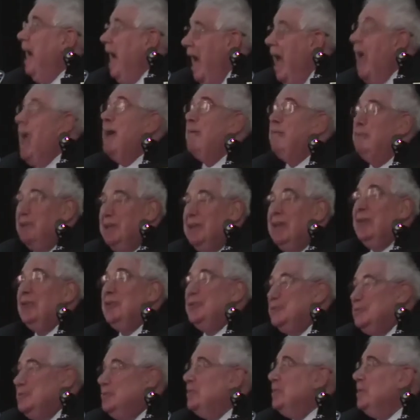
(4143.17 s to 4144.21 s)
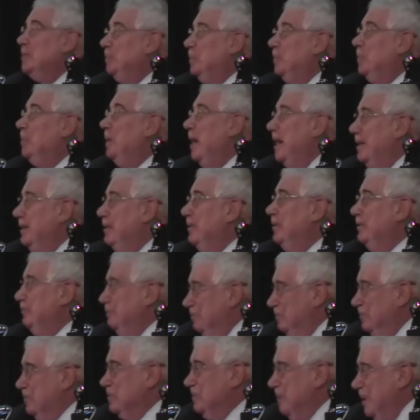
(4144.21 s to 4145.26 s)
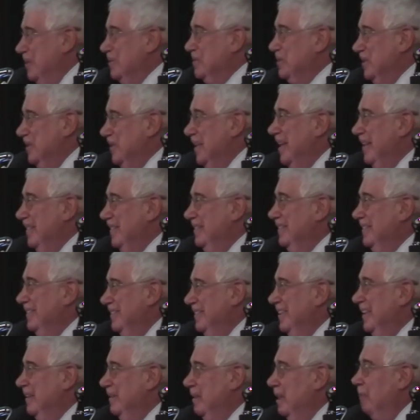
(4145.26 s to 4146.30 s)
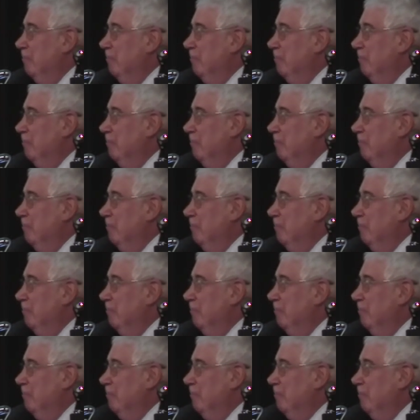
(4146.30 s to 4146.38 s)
I have a little simple-minded response to that that